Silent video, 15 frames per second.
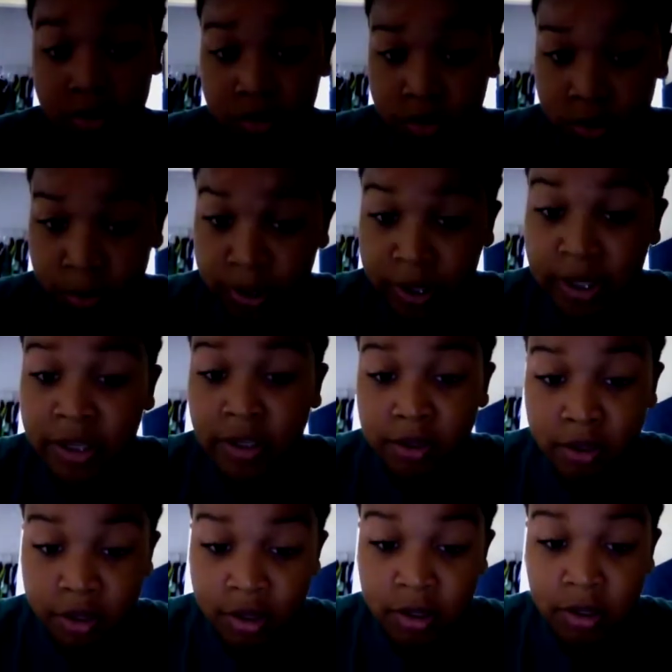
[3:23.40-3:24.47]
3
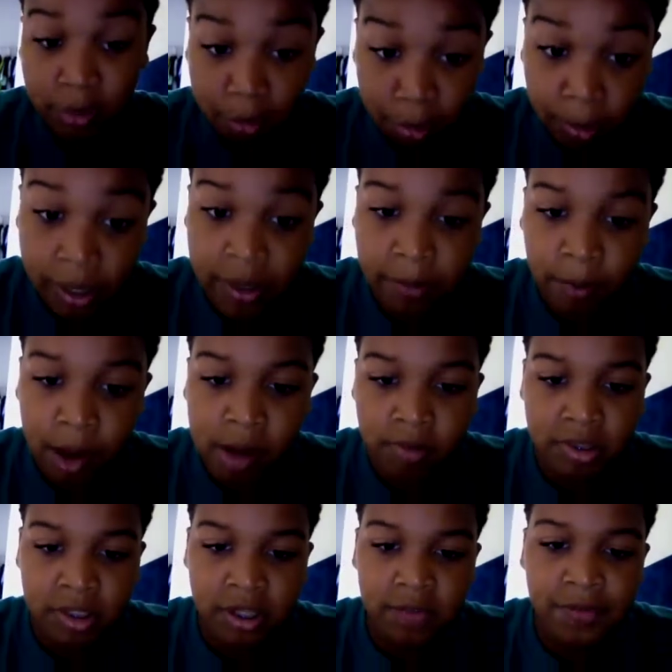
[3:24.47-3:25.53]
great wide
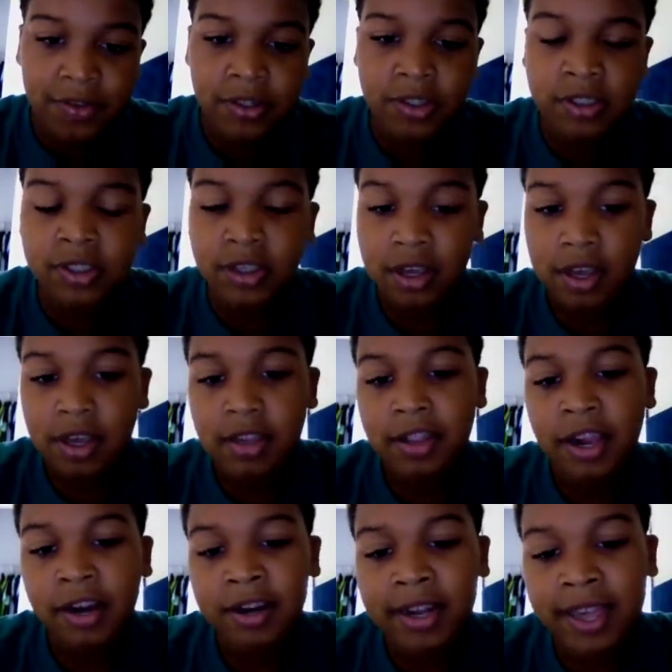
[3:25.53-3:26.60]
receivers
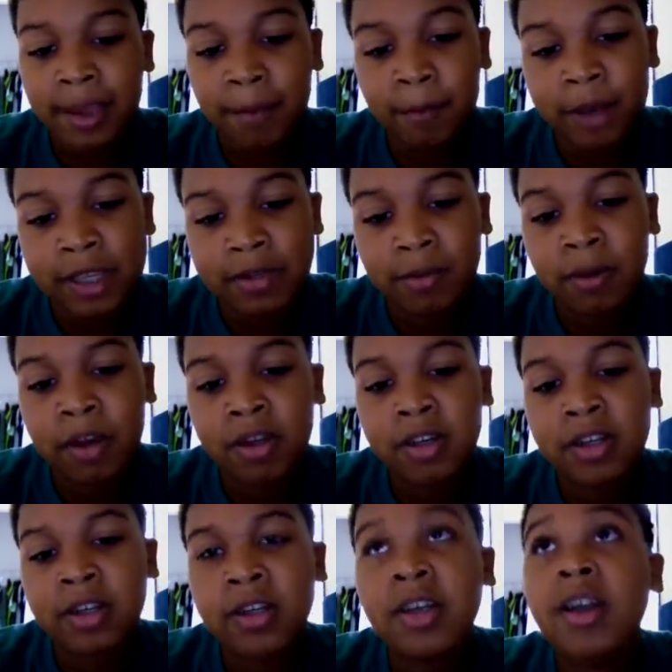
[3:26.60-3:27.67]
that are named Wes
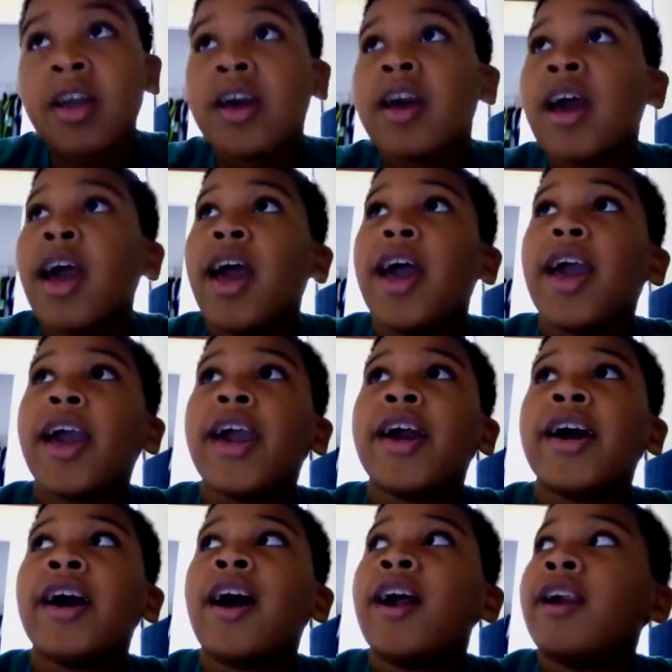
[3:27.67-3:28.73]
Welker
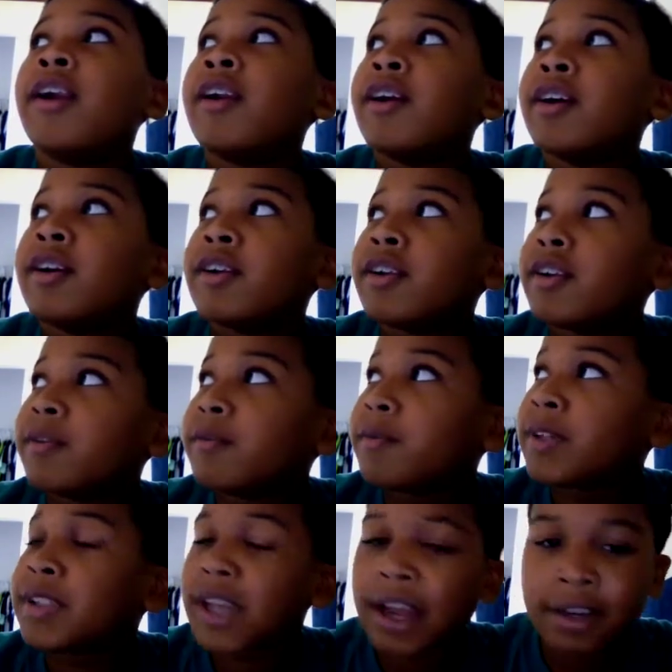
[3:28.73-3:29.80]
and
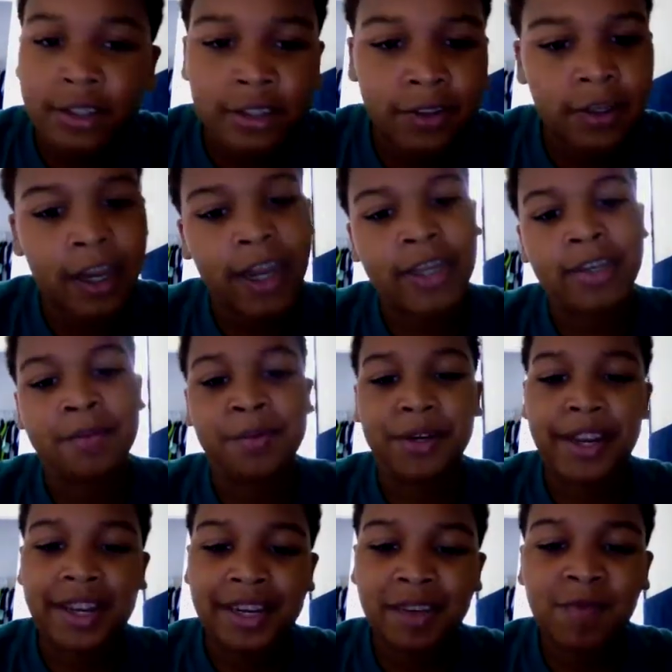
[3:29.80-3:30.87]
what's that other guy, number
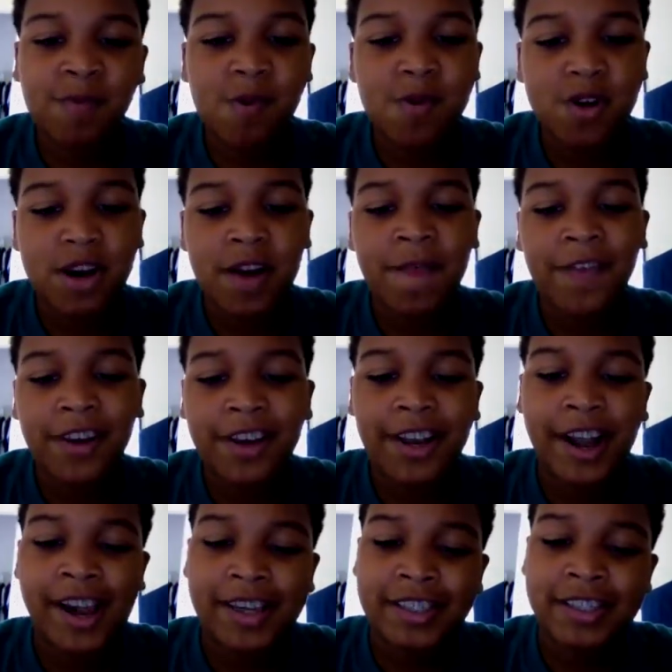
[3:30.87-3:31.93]
84? I
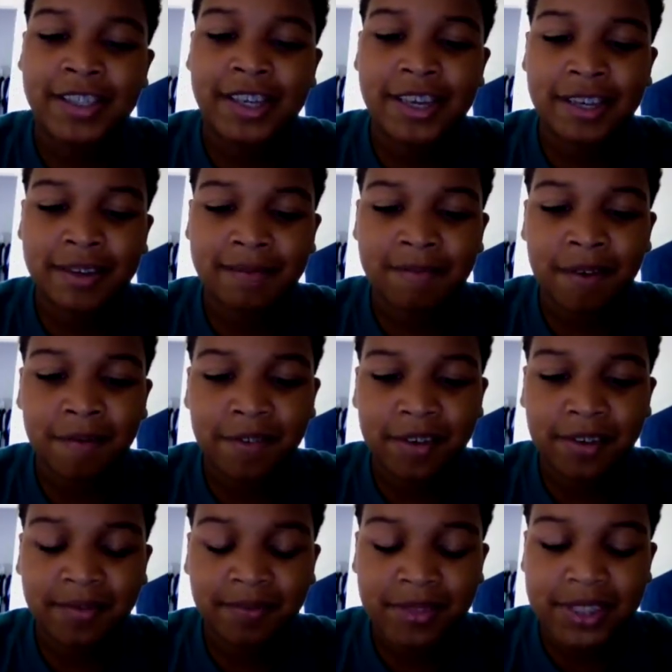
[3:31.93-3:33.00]
forgot his name. I'm
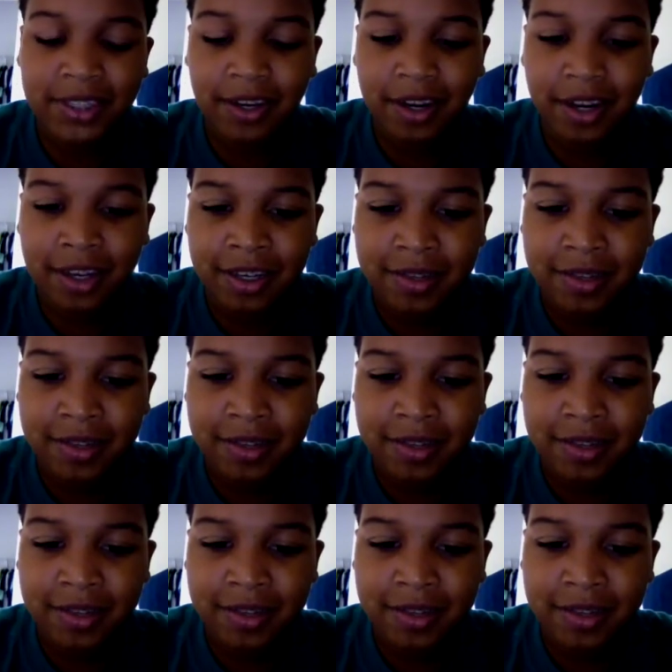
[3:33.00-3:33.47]
sorry,